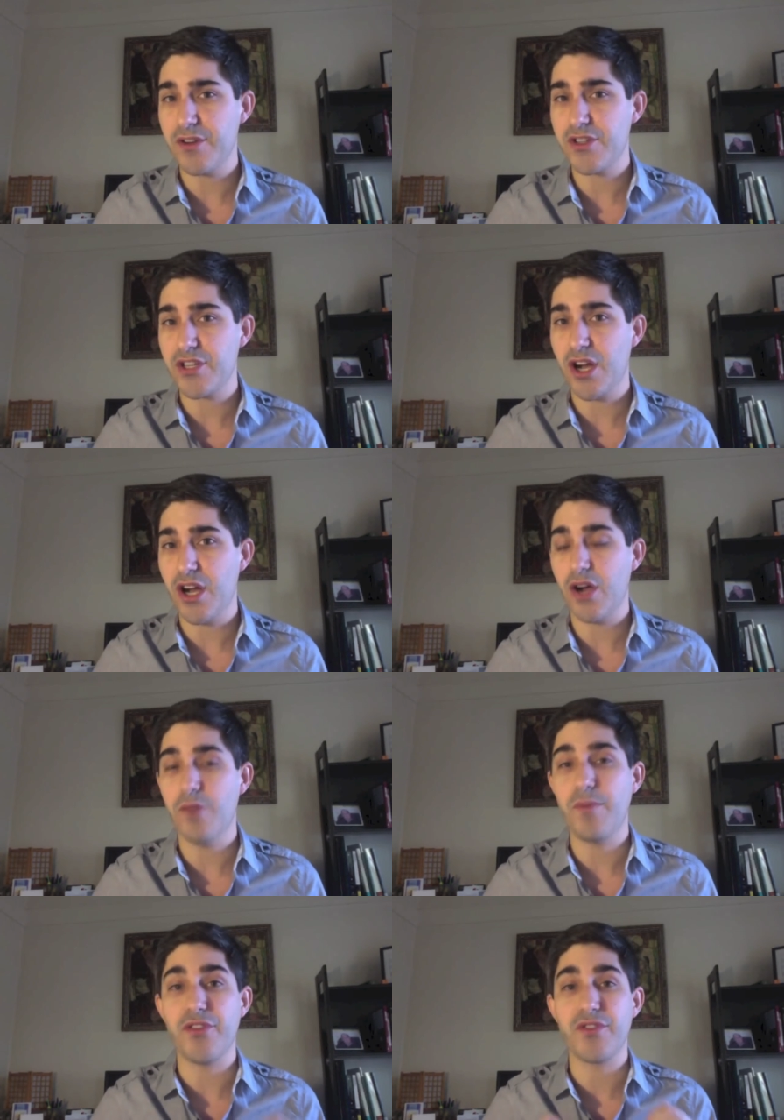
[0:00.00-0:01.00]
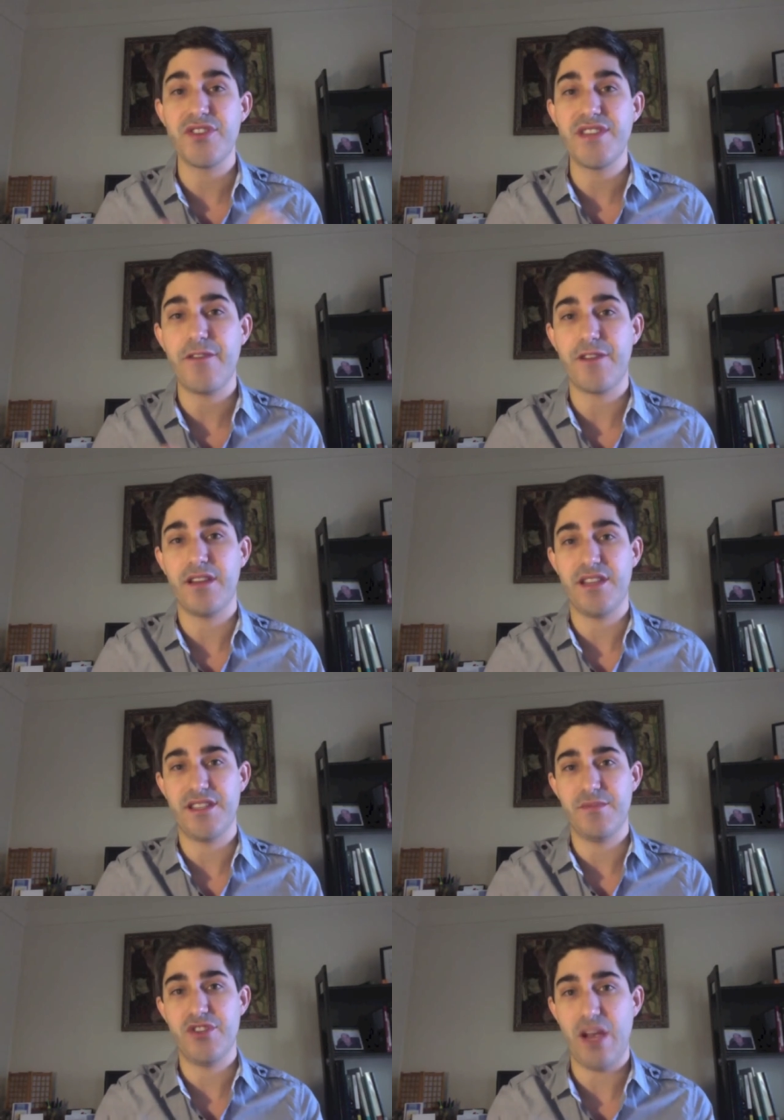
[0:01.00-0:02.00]
Chicago, but there's definitely
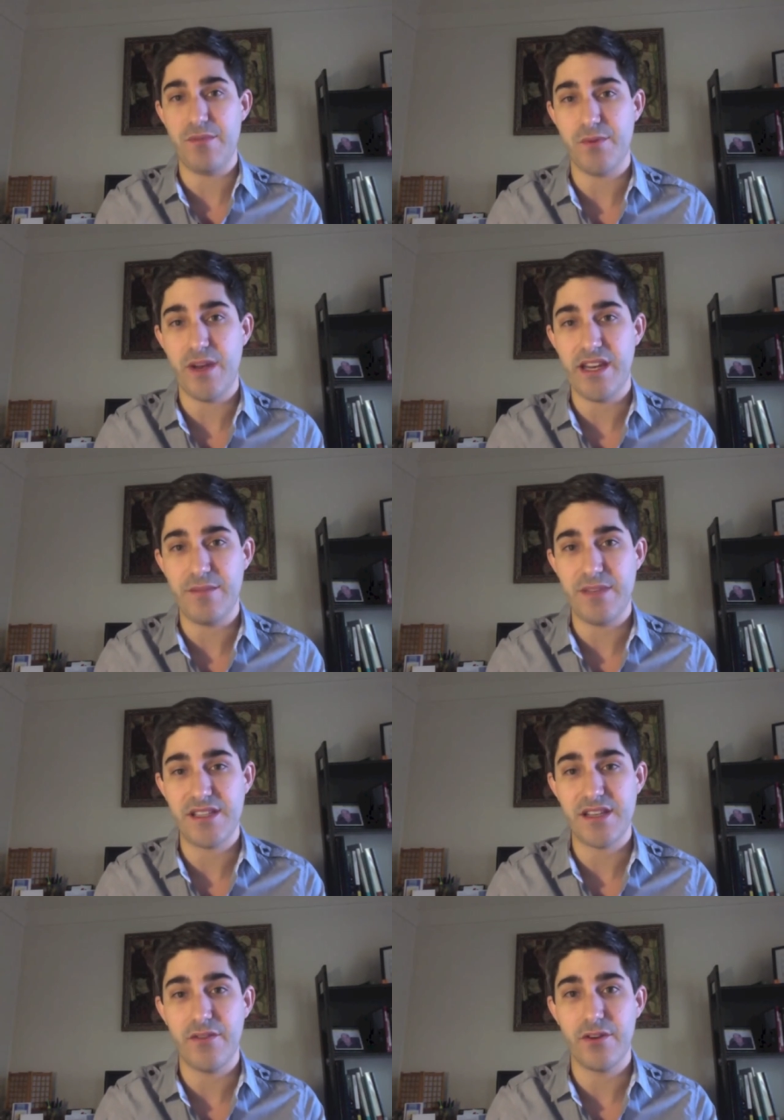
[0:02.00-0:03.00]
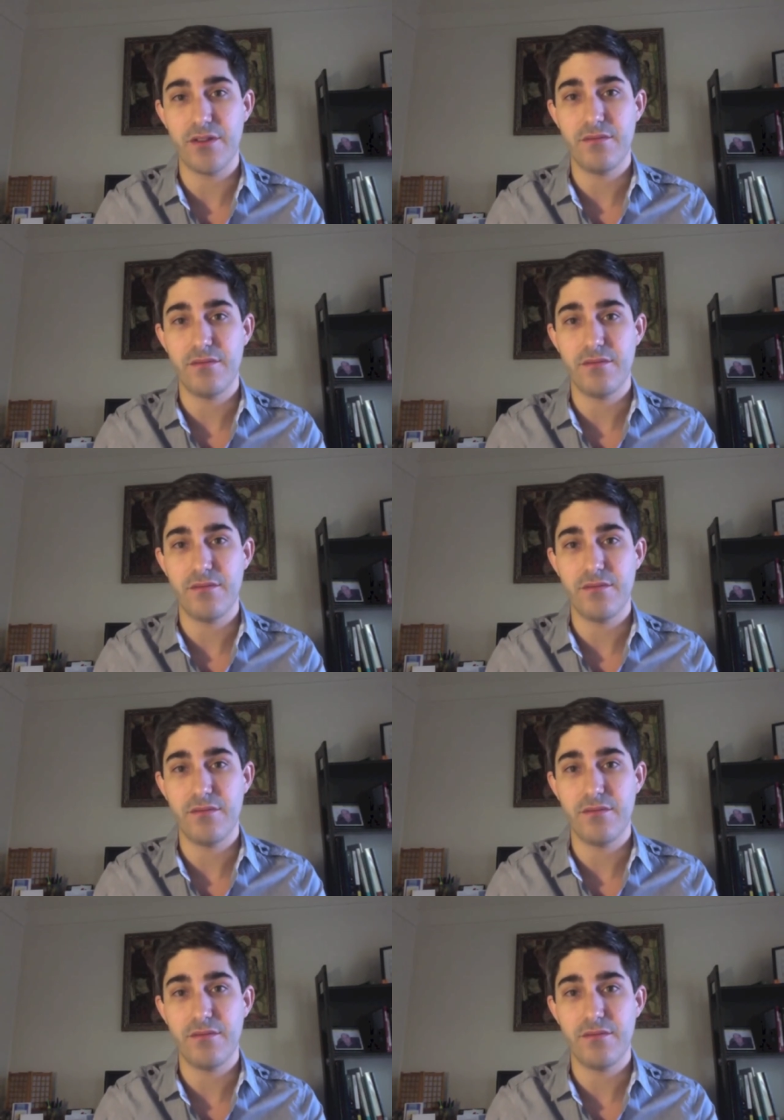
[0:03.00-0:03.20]
some gems waiting to be discovered.